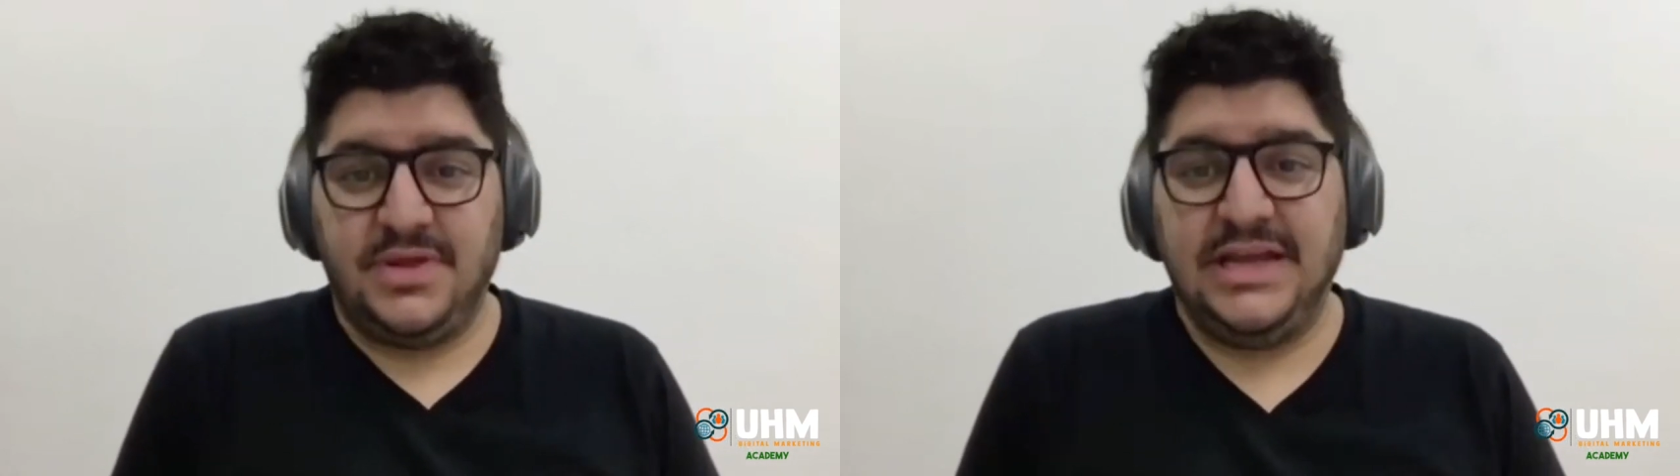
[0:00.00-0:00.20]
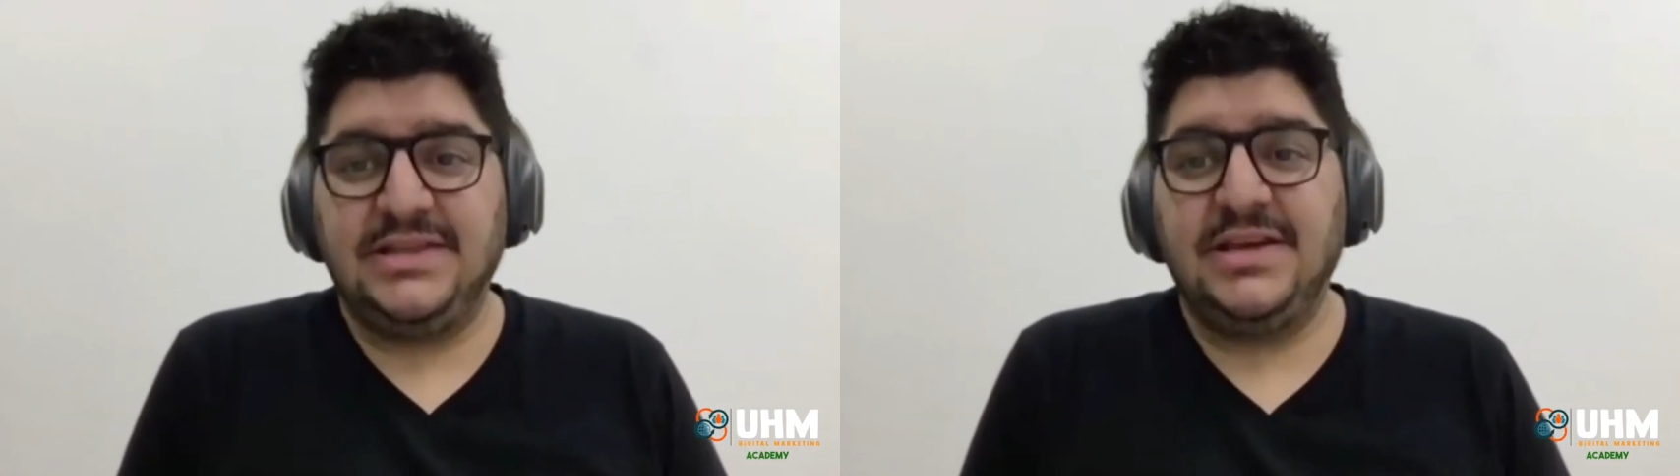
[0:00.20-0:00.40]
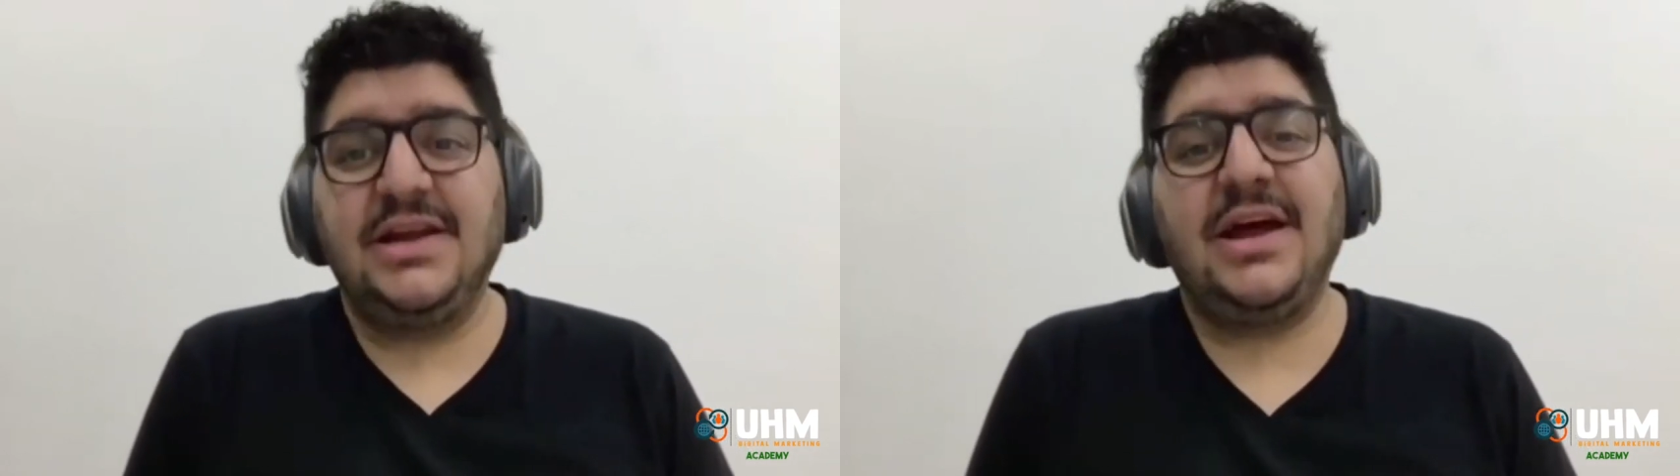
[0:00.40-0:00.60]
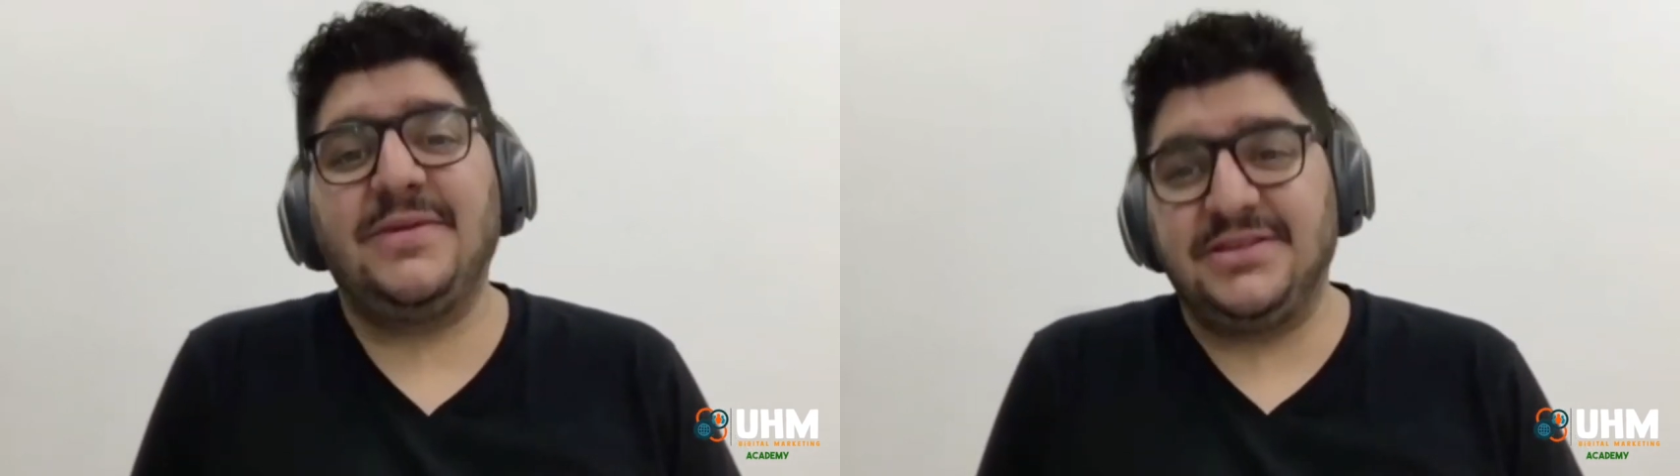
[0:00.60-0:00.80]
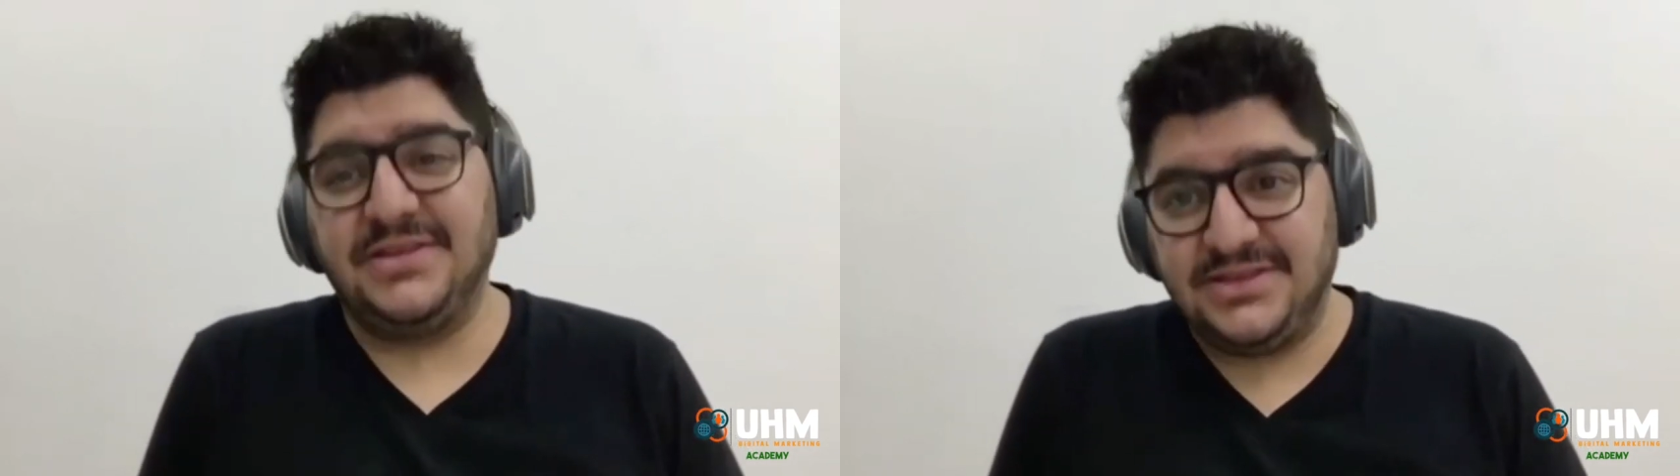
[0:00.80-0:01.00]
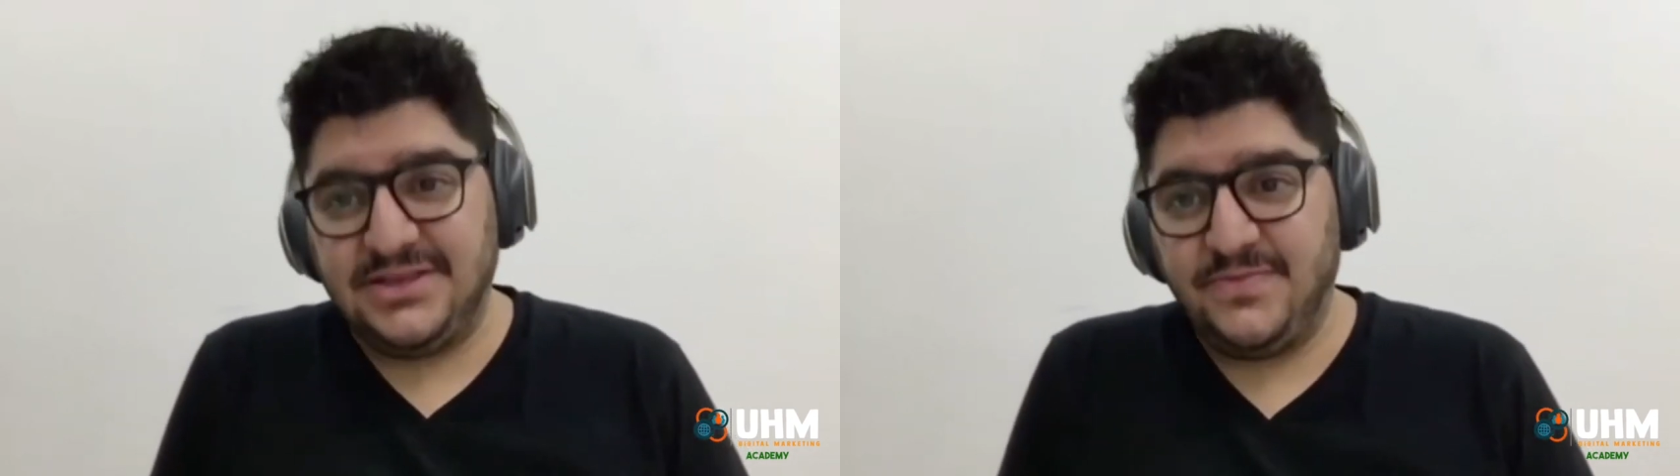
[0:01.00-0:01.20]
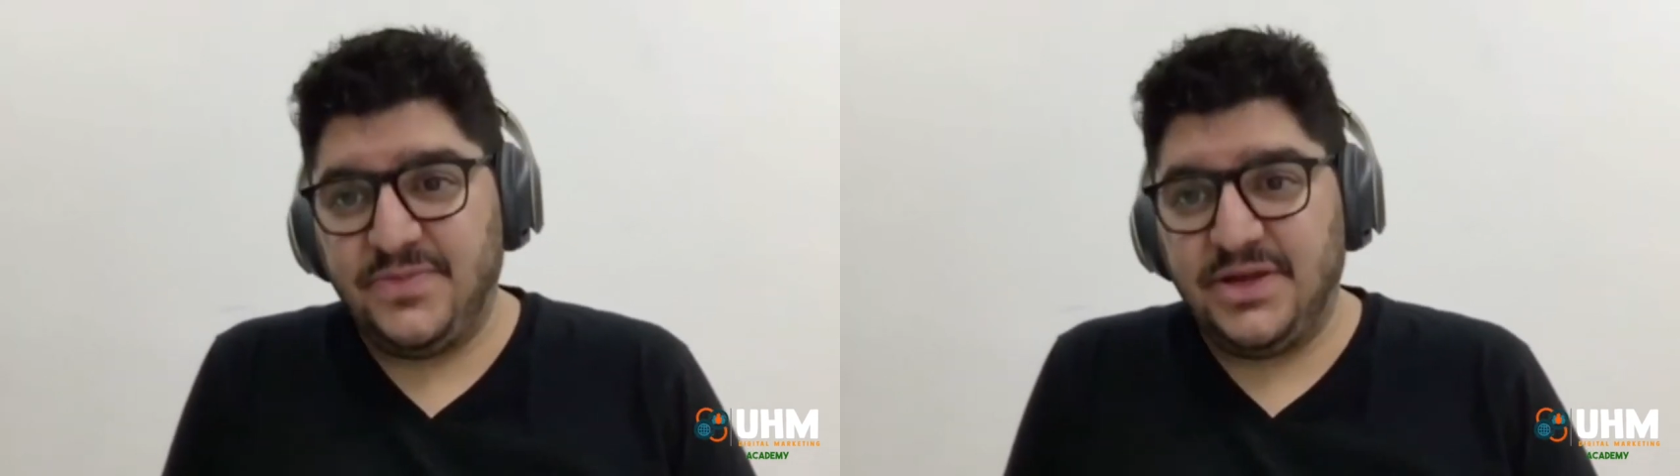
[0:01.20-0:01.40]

It didn't have a system,